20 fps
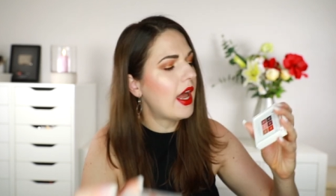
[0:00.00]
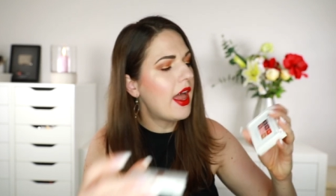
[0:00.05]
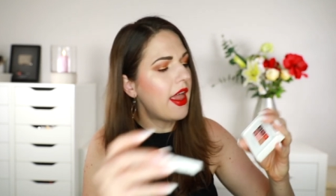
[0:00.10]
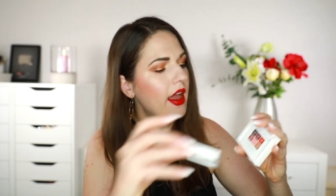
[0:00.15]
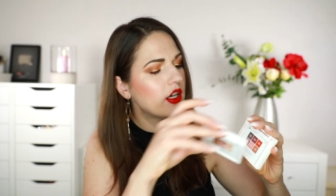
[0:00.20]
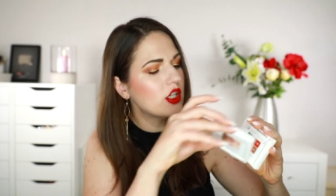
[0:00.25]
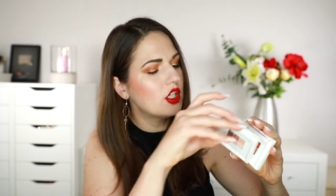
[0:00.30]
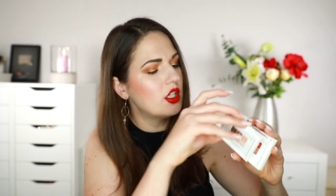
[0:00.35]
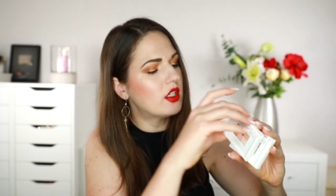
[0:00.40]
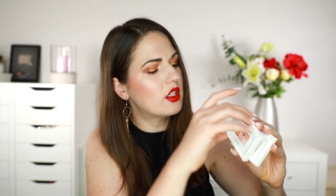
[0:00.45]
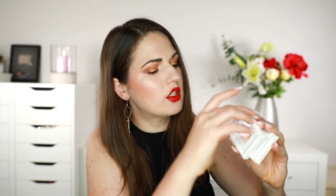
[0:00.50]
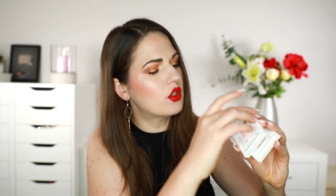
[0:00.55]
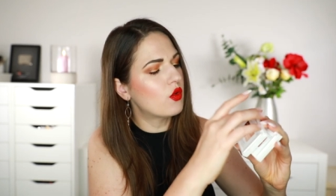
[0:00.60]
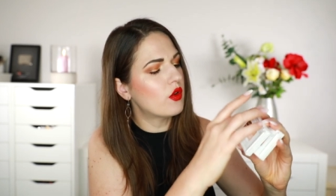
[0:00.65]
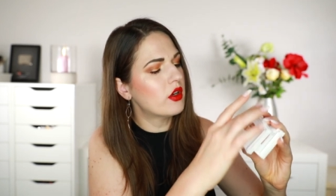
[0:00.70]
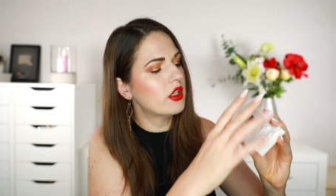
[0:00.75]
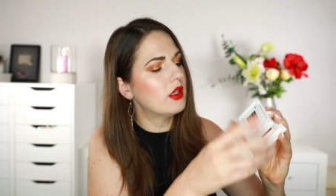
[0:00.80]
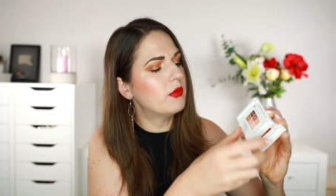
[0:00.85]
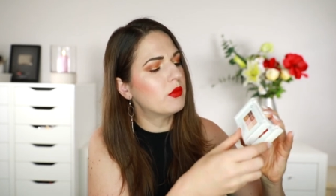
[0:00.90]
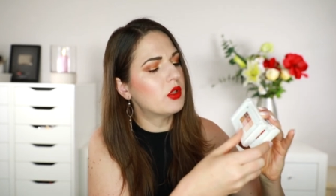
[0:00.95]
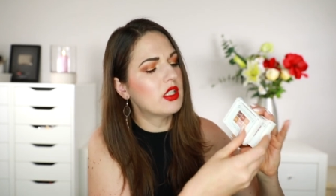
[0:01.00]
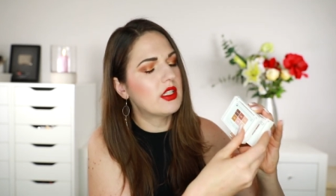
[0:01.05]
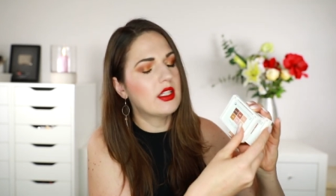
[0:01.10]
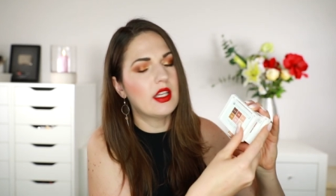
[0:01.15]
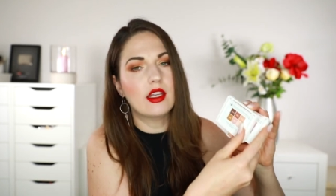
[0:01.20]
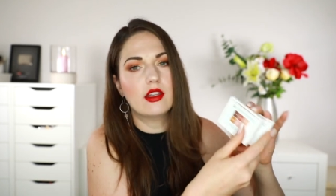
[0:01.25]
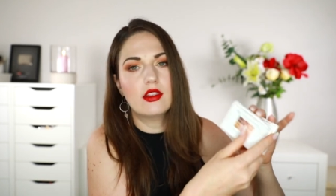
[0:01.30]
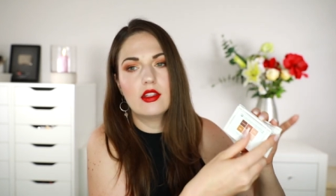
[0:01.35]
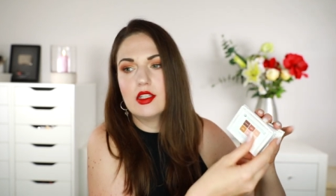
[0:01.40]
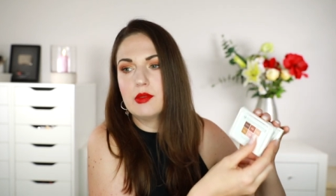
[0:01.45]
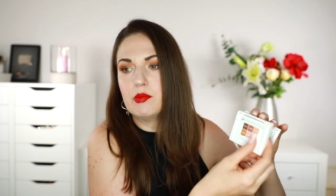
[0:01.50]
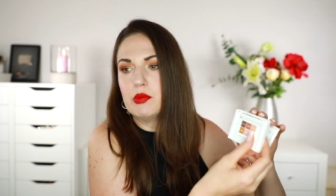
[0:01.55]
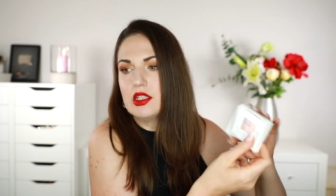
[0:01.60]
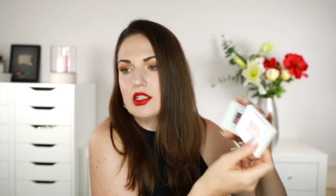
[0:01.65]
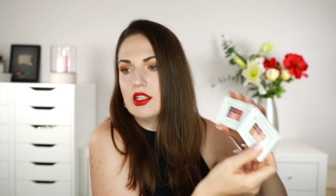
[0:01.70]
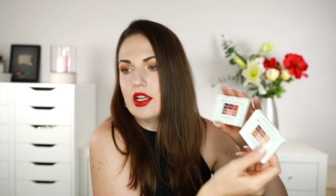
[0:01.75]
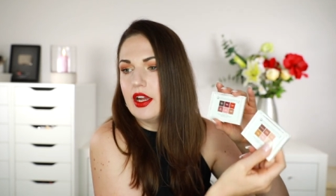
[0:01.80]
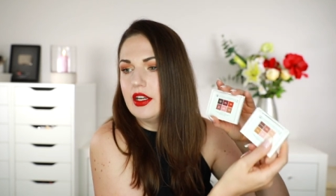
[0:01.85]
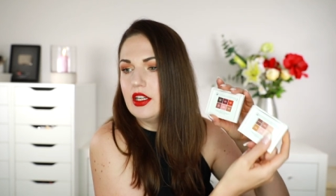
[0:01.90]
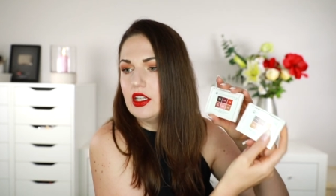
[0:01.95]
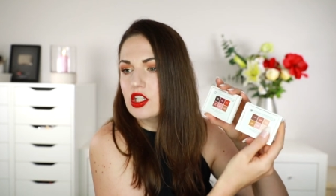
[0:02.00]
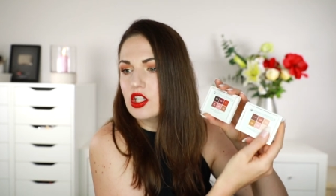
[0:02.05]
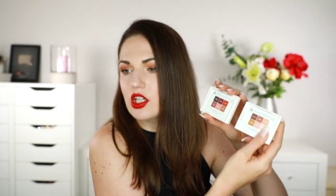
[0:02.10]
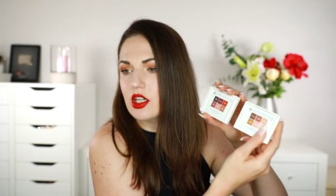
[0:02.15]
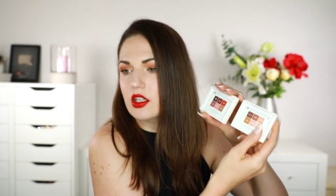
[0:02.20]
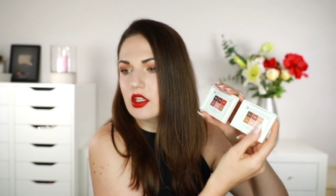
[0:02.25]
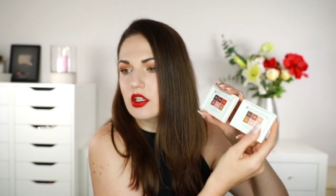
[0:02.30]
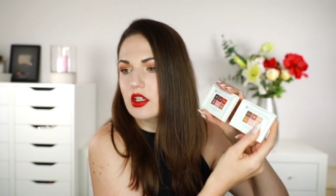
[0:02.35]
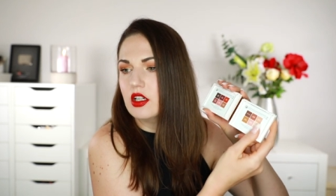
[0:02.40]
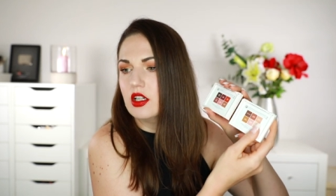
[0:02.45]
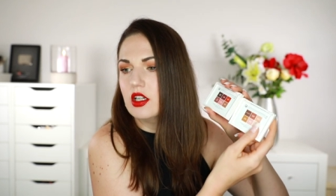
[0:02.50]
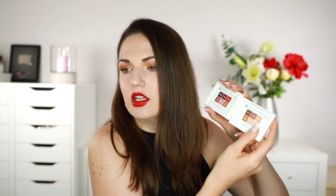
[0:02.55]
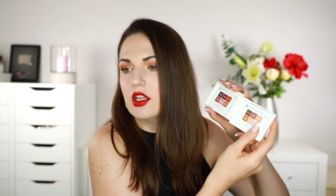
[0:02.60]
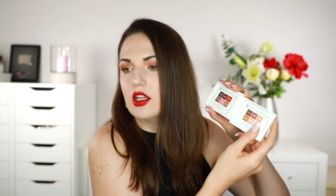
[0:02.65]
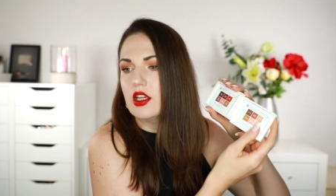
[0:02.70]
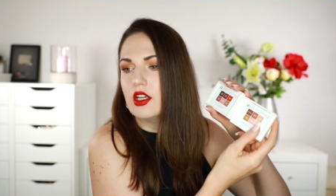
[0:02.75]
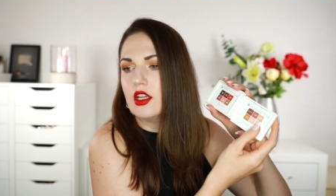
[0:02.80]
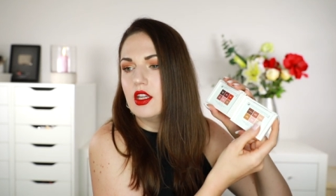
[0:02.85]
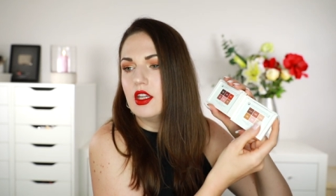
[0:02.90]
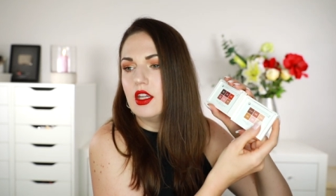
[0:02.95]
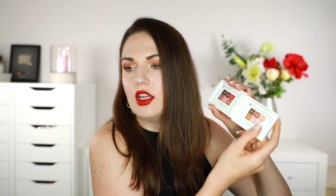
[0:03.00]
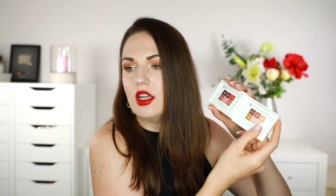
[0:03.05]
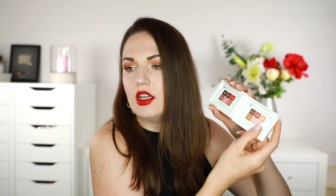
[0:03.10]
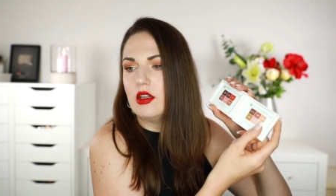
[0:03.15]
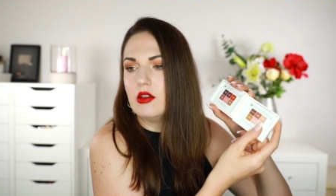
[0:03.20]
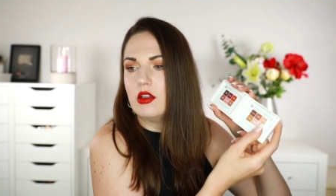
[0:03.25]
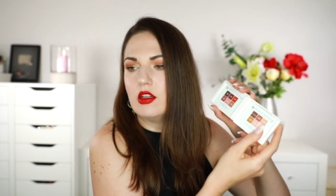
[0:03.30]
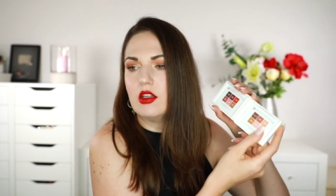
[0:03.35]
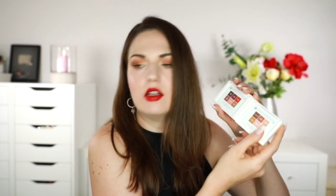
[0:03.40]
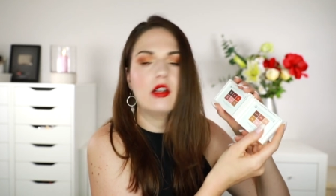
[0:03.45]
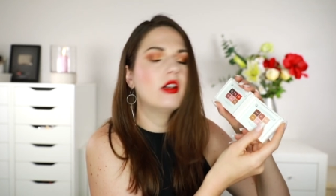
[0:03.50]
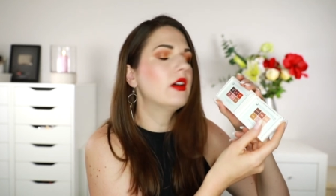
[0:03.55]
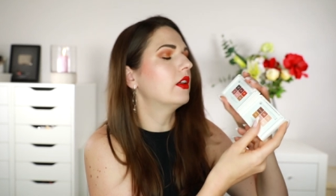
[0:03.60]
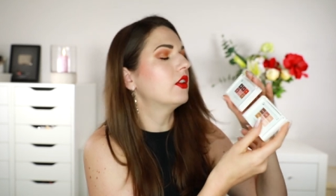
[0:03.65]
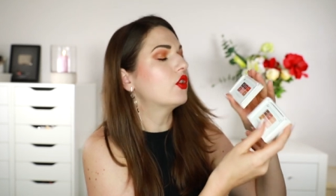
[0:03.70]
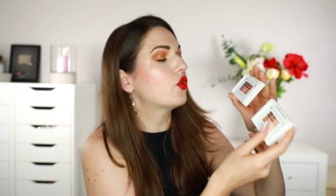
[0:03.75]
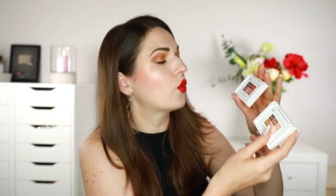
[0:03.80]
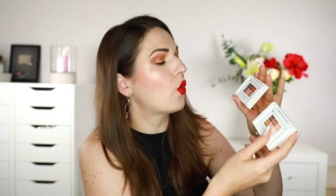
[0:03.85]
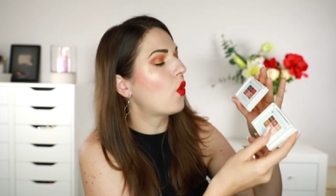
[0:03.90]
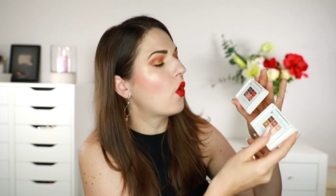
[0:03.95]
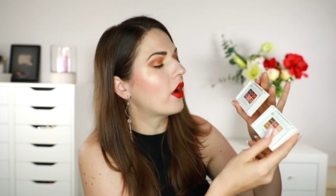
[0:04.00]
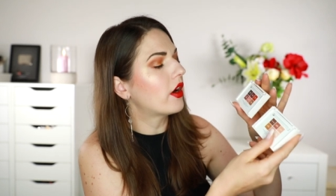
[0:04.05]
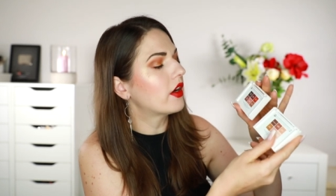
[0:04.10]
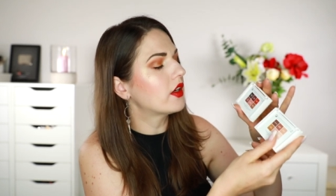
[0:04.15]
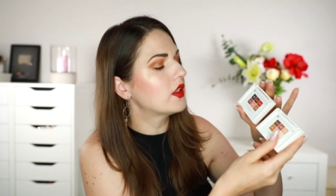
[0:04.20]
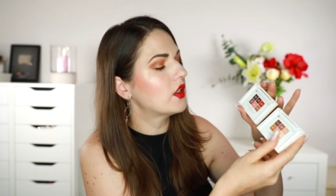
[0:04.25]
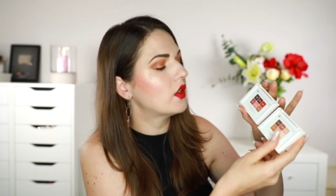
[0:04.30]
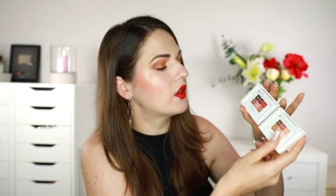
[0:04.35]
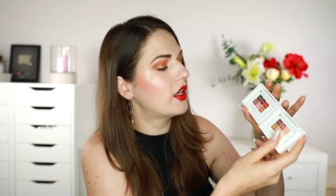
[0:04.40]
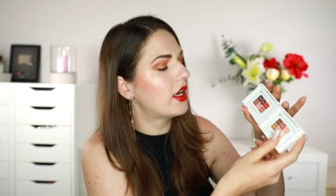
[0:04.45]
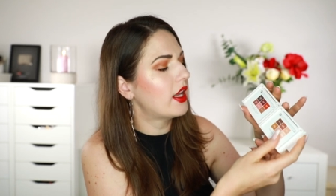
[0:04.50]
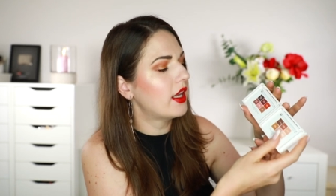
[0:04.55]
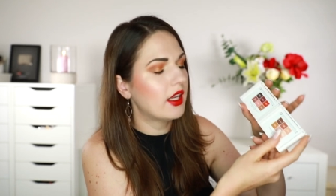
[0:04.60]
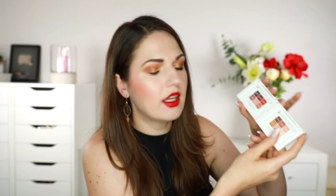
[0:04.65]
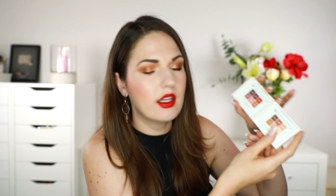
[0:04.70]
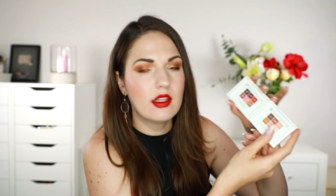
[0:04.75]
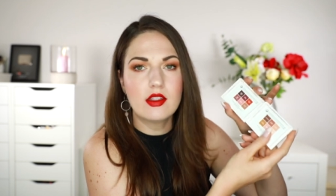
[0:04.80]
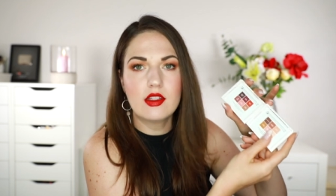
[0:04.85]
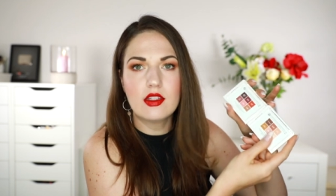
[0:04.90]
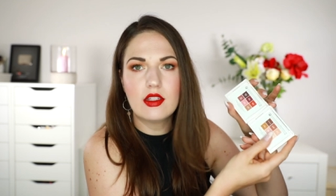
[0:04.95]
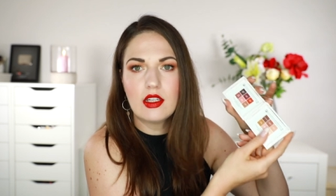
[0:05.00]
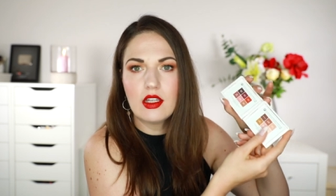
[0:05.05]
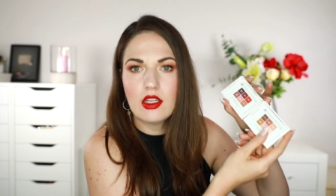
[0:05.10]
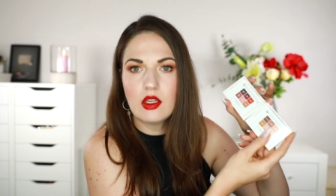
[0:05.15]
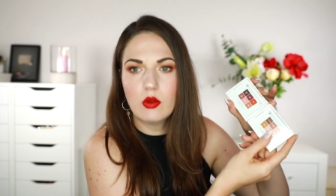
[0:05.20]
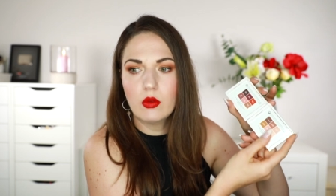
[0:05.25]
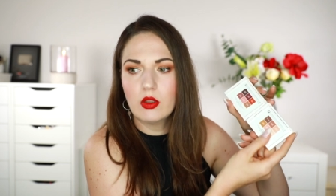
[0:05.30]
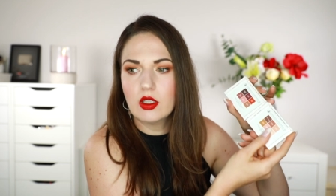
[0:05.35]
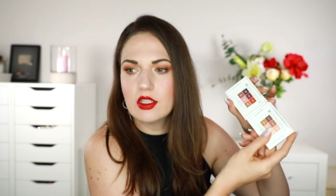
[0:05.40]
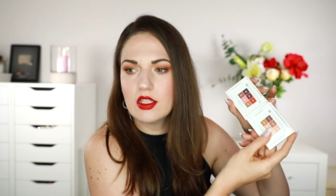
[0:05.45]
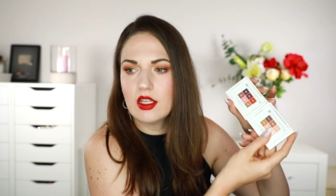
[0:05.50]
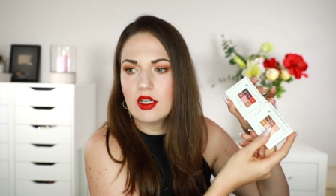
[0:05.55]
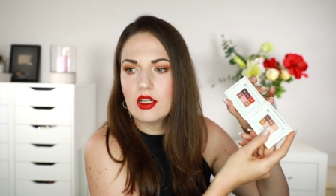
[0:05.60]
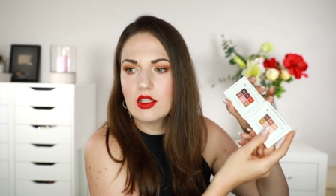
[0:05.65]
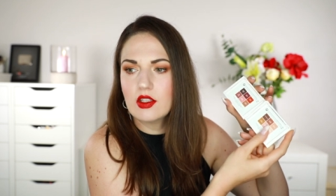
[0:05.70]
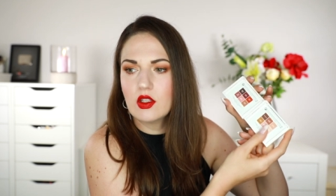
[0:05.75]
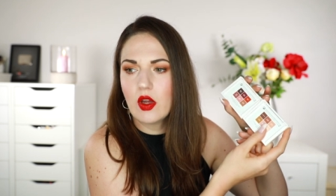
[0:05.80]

I actually store them just like this beside each other in a drawer so that I can see what's in it.